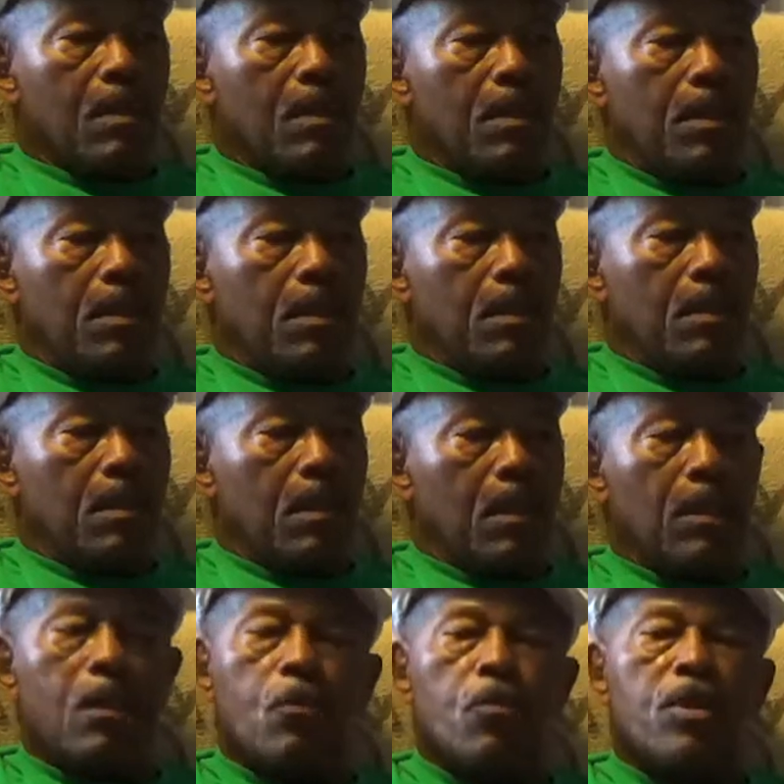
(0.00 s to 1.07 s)
the
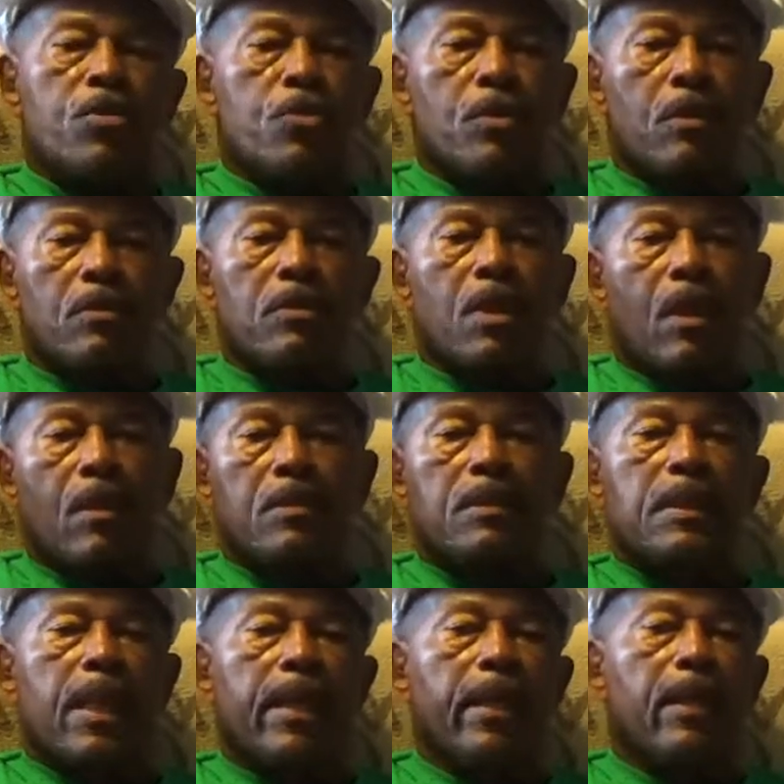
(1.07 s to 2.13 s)
an original
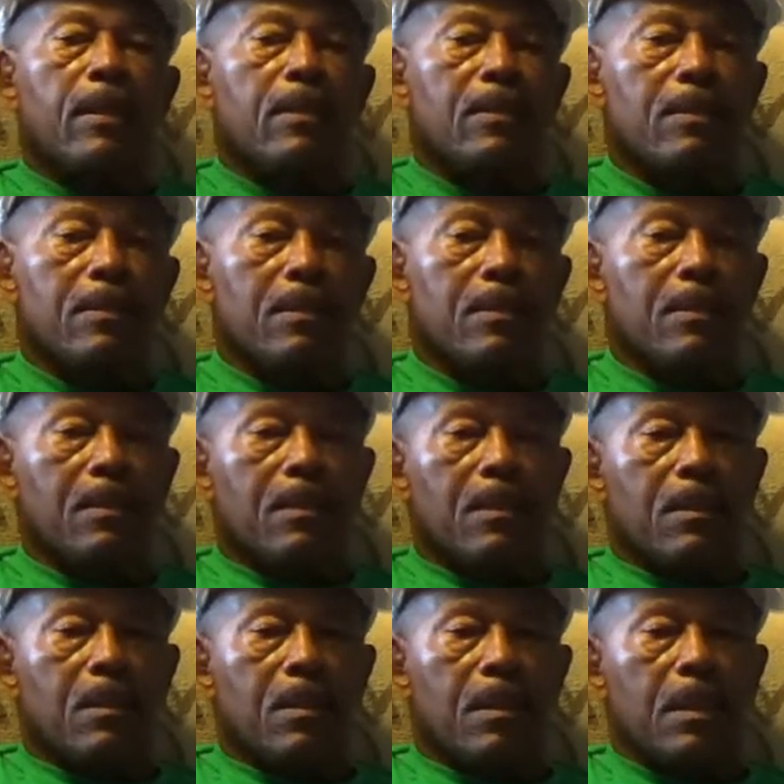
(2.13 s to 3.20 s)
Tarzan.
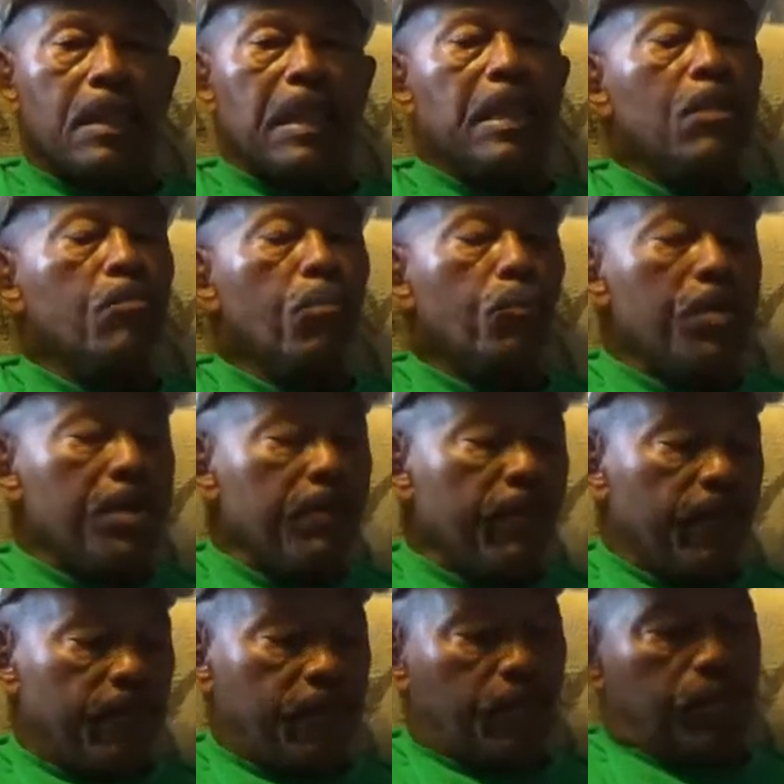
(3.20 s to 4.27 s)
In
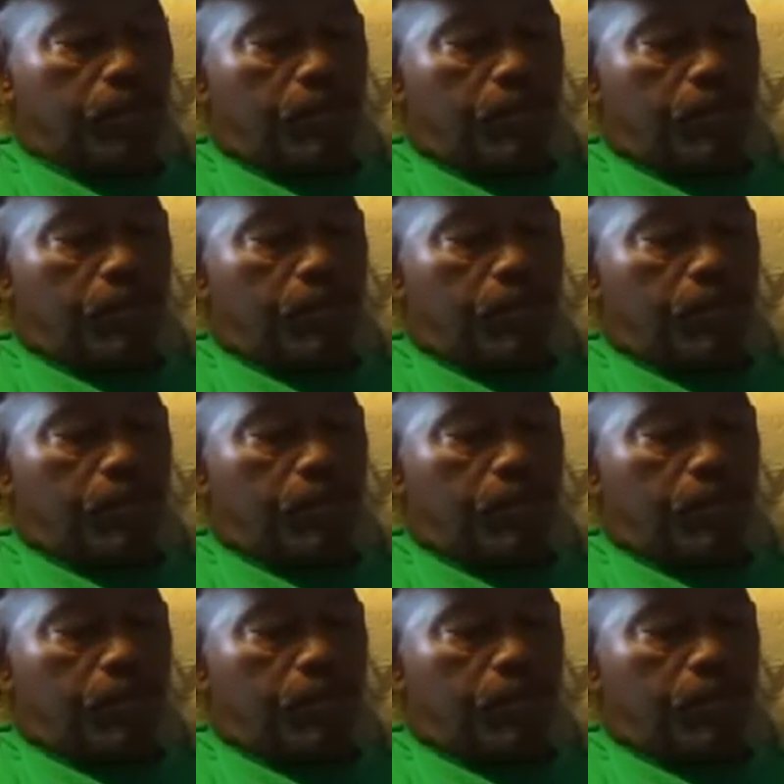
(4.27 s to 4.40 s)
brief,